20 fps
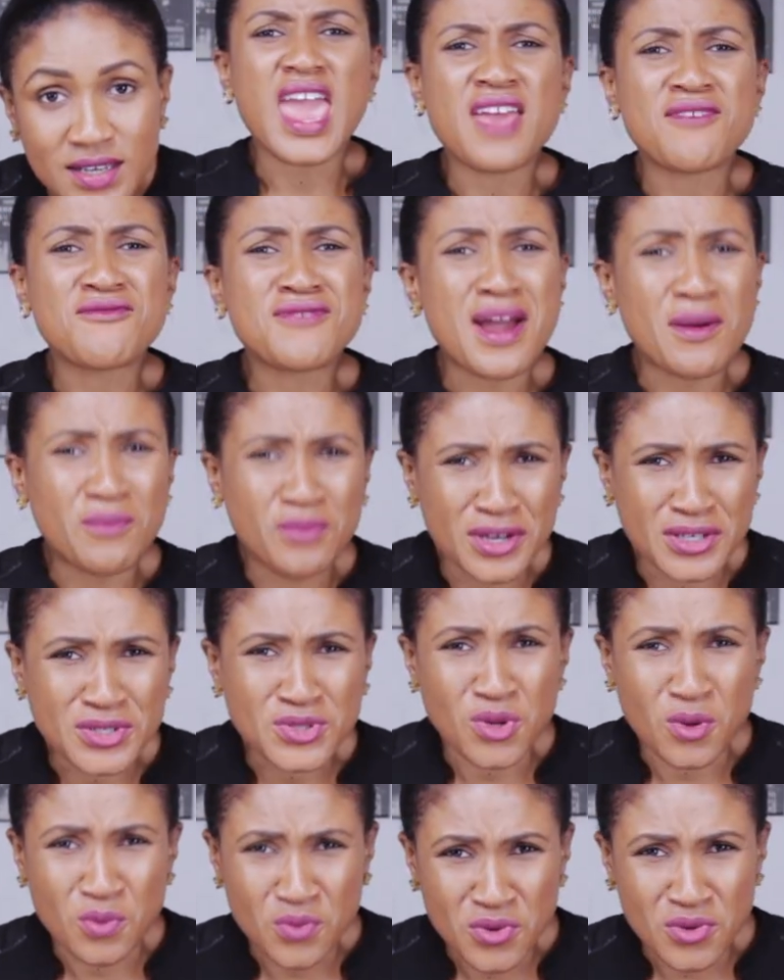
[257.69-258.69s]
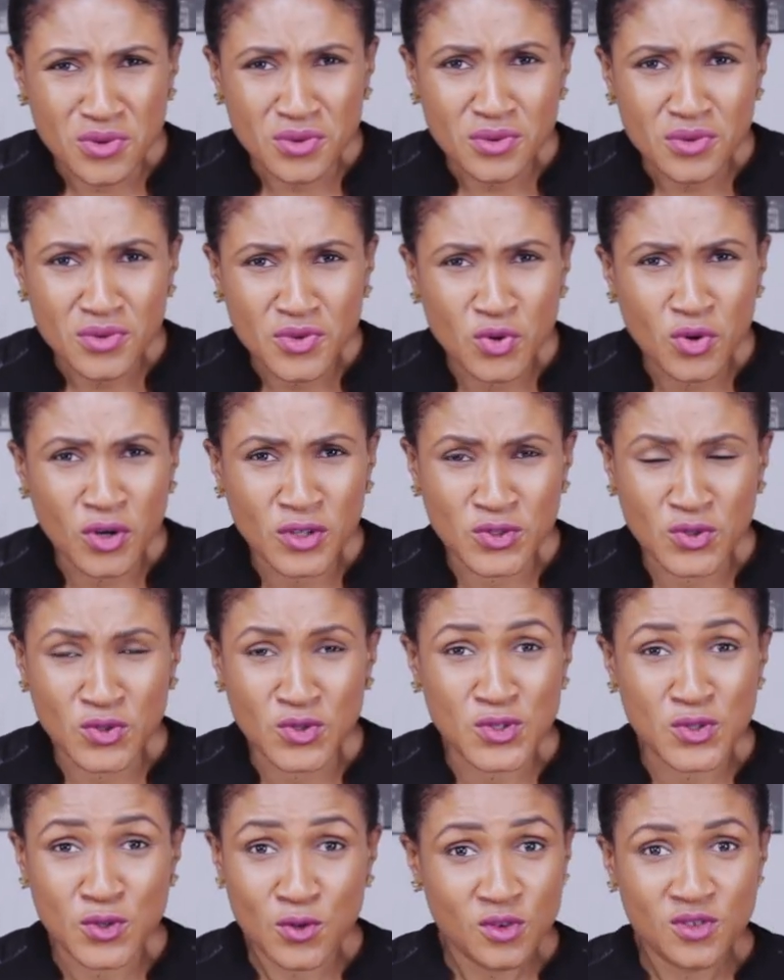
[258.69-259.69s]
Area boys stop you. You want to,
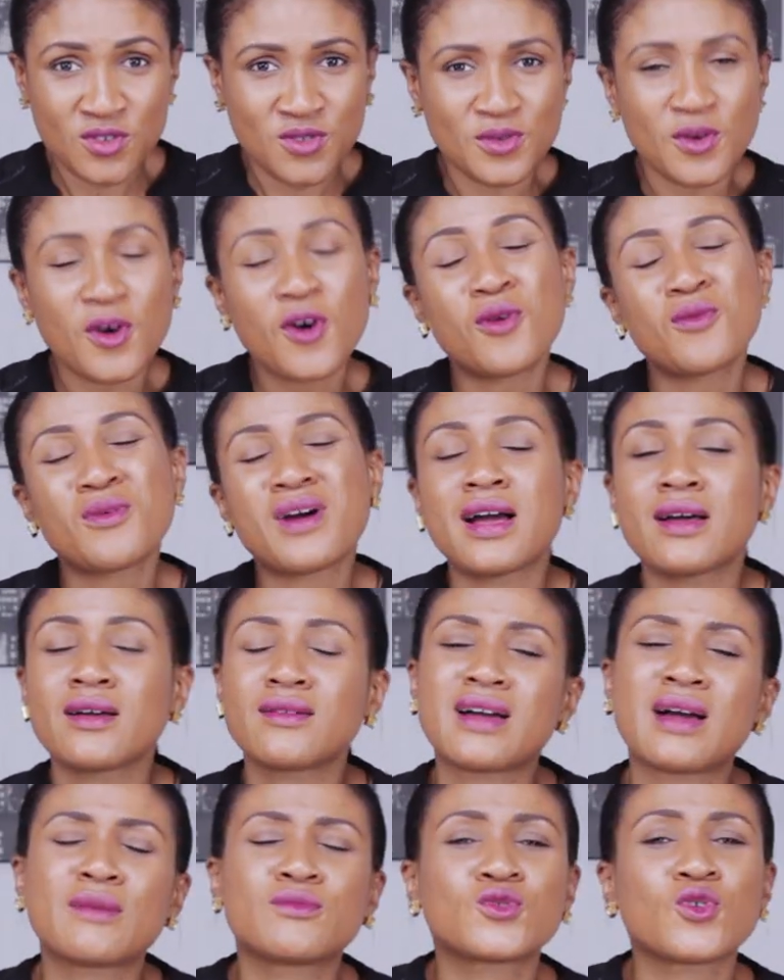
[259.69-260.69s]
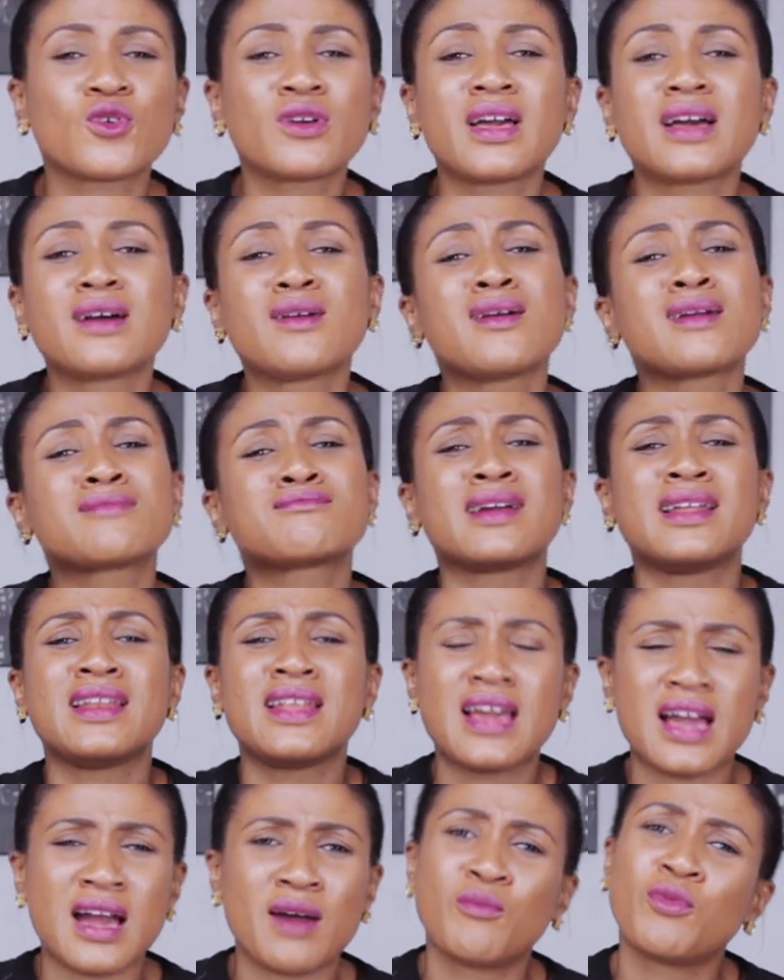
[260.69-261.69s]

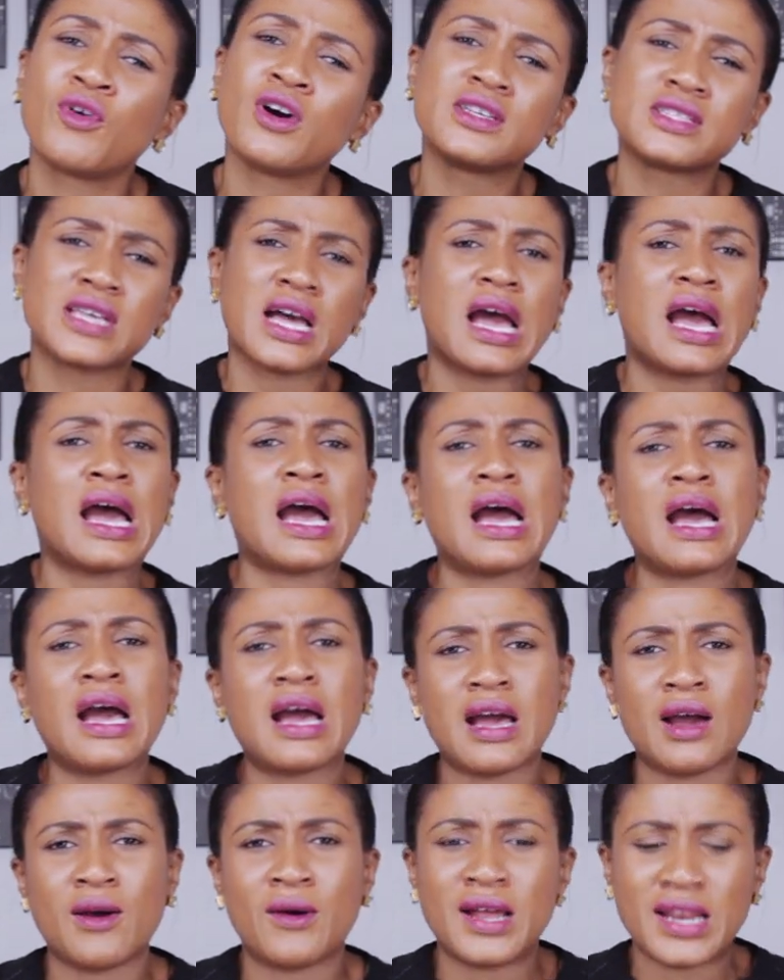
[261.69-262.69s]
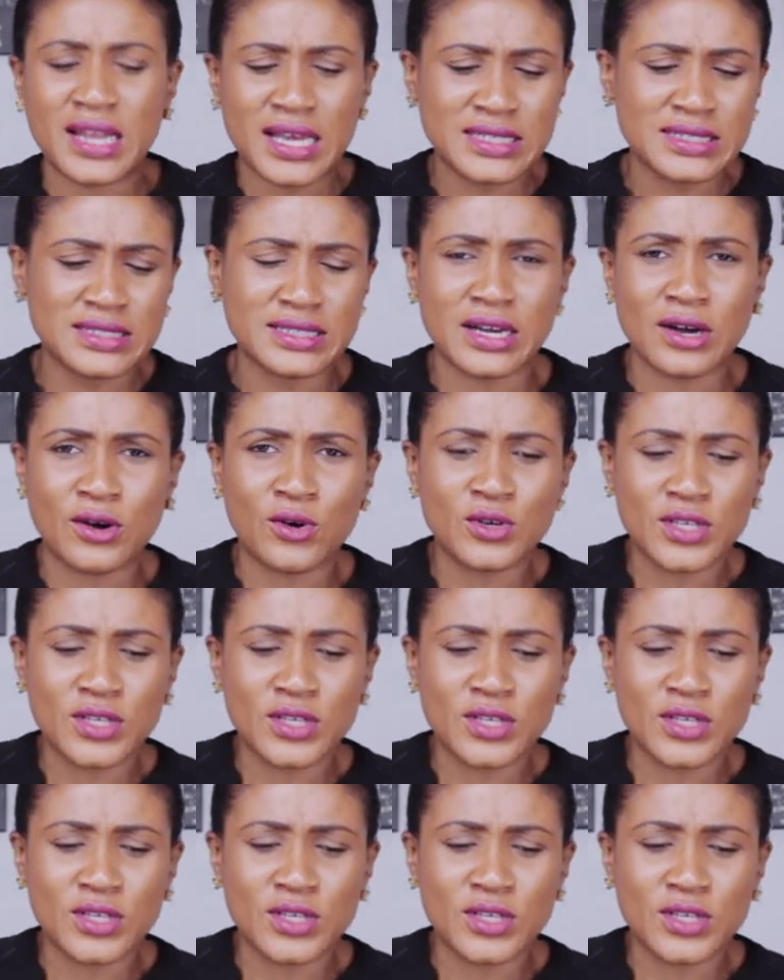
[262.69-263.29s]
boys, awalani now.